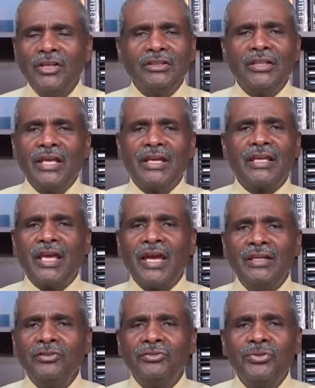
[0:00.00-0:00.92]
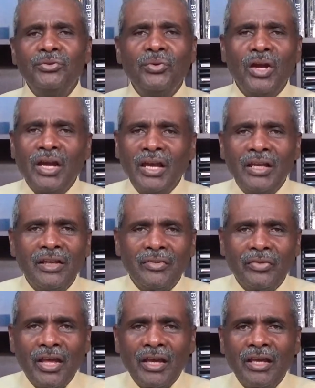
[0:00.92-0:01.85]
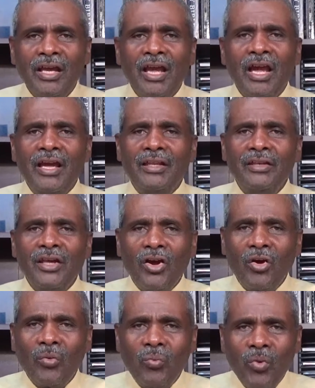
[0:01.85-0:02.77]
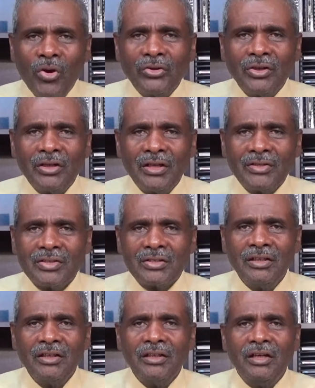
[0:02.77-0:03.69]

they can't do anything and they are worthless